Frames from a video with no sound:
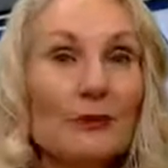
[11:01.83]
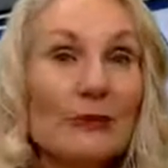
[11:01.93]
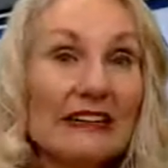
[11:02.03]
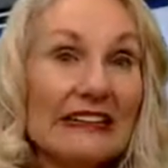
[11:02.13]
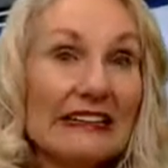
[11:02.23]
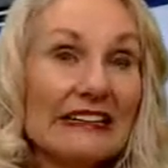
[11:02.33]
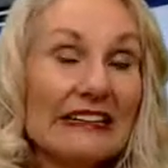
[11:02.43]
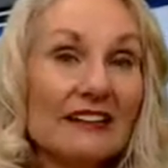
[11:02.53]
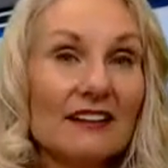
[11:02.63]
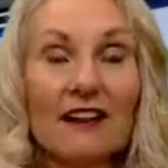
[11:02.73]

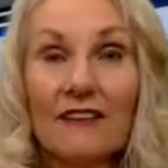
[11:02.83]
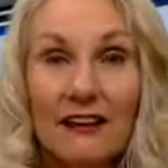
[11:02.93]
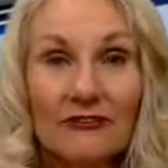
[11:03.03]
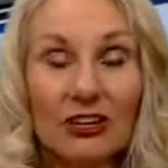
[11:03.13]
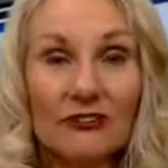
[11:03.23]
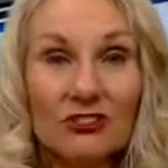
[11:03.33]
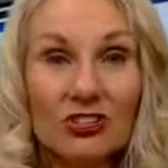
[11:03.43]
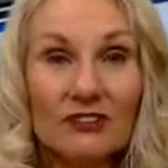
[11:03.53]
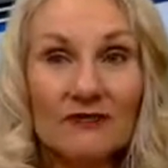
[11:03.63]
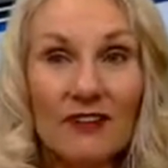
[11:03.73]
be a life
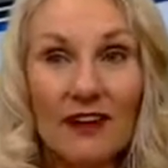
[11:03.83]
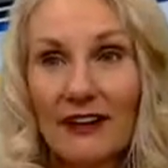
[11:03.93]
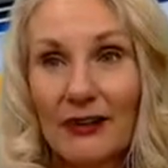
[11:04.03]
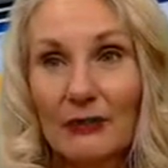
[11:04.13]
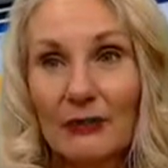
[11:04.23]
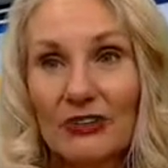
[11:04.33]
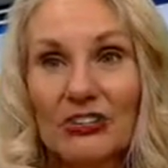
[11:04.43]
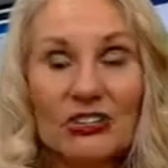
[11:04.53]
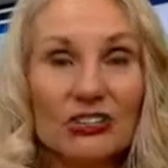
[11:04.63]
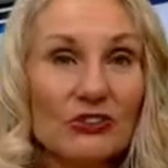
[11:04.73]
coach. I
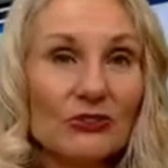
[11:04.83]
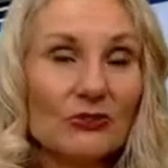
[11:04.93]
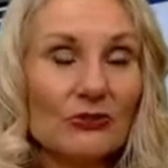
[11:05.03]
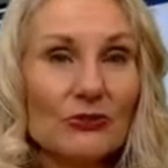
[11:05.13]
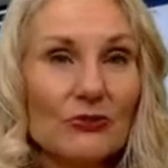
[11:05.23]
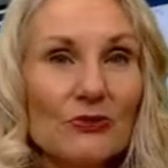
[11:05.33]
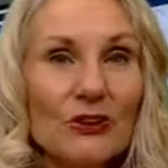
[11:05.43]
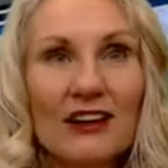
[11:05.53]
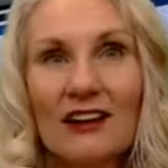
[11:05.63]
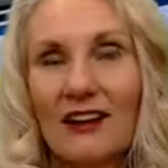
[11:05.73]
would do
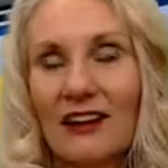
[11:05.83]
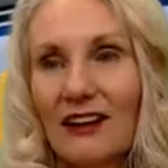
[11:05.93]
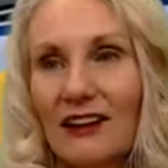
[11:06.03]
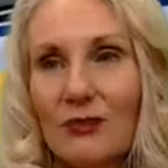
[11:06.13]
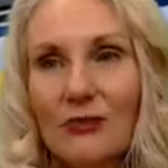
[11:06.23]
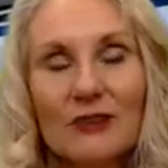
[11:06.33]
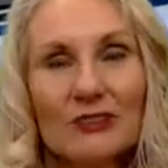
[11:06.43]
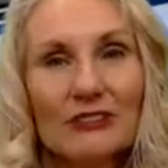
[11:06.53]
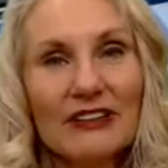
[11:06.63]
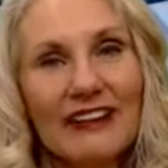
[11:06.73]
uh, what I'm
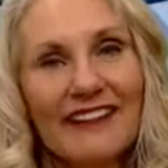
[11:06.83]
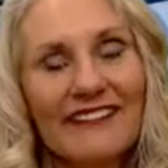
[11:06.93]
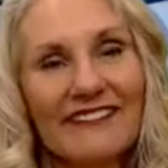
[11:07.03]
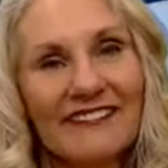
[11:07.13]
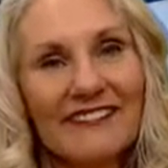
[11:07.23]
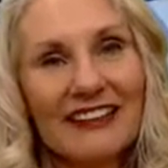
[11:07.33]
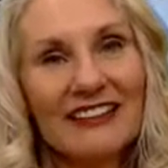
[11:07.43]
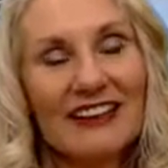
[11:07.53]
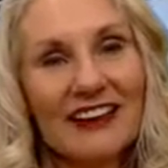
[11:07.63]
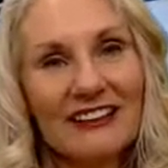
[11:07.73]
doing now
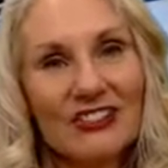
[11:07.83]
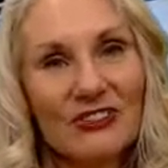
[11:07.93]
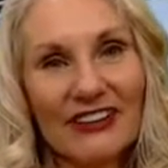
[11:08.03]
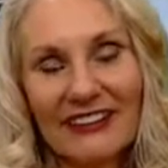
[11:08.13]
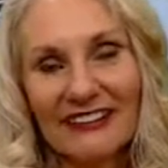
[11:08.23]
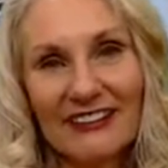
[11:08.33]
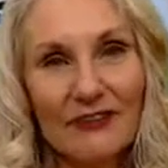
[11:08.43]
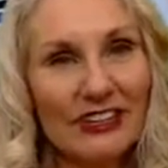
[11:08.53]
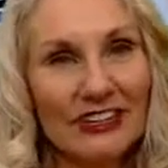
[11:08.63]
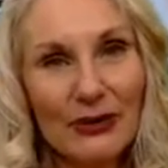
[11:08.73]
because I enjoy it the
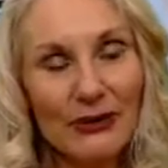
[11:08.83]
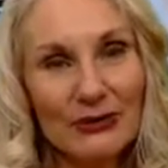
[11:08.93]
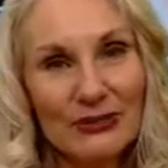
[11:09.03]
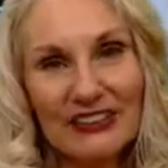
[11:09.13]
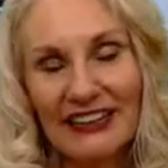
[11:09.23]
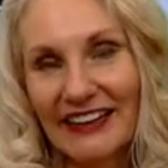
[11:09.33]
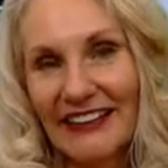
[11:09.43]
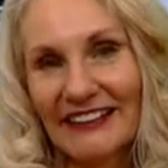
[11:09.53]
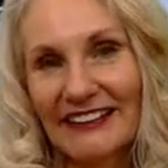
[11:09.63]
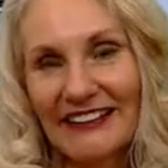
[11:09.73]
videos
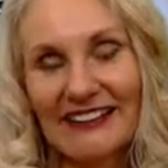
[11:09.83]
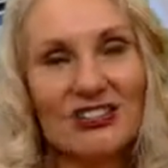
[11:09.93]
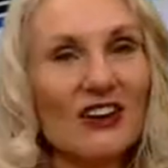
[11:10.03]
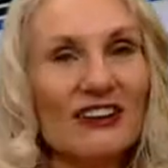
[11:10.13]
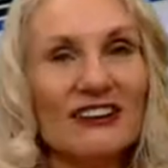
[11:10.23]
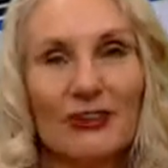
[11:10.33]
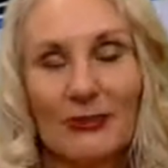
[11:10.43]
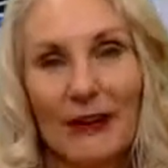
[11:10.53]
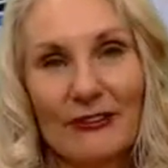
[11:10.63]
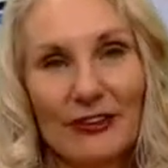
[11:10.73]
and the talking with
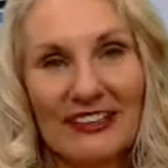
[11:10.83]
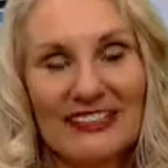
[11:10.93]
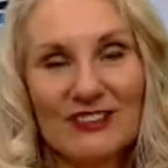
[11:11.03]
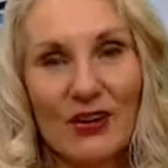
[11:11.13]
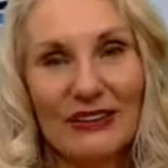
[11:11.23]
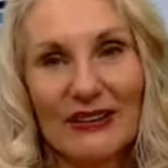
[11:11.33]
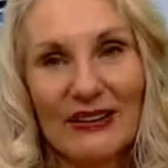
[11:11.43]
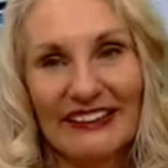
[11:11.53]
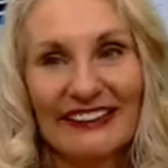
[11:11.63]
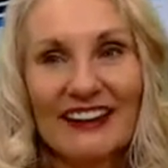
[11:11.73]
my friends online